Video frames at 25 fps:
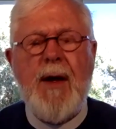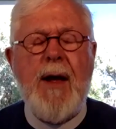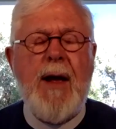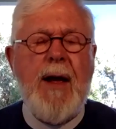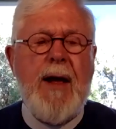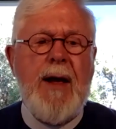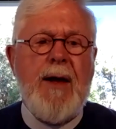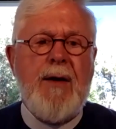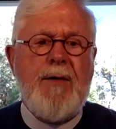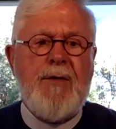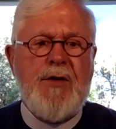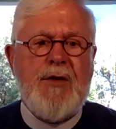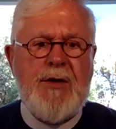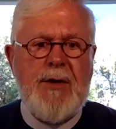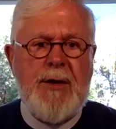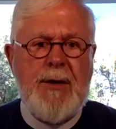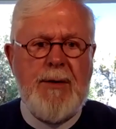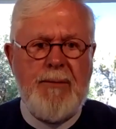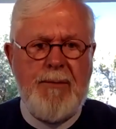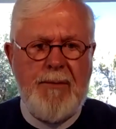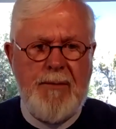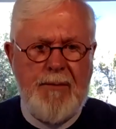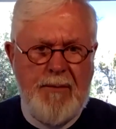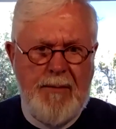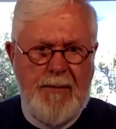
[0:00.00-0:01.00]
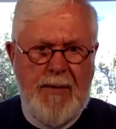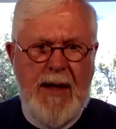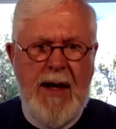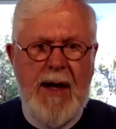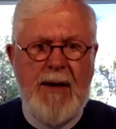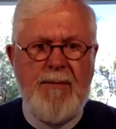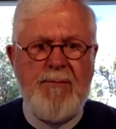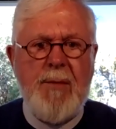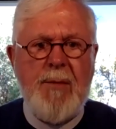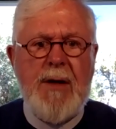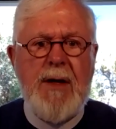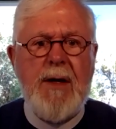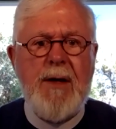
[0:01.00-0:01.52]
And she
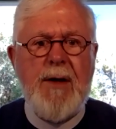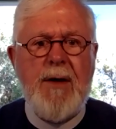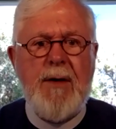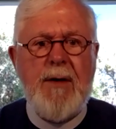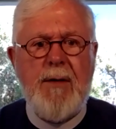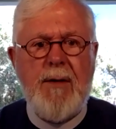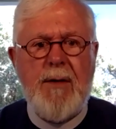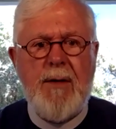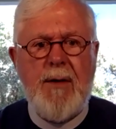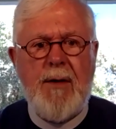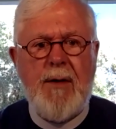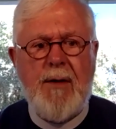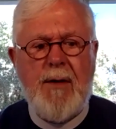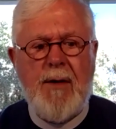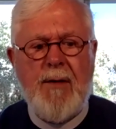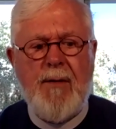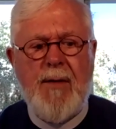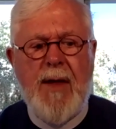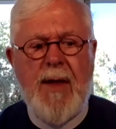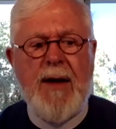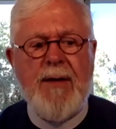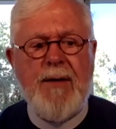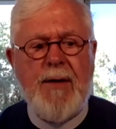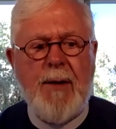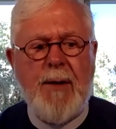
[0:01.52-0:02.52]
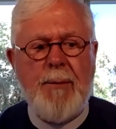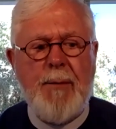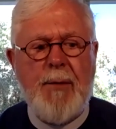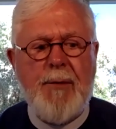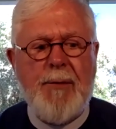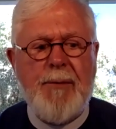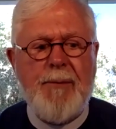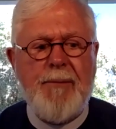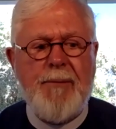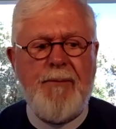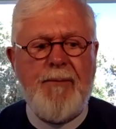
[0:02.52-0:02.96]
gave me that number.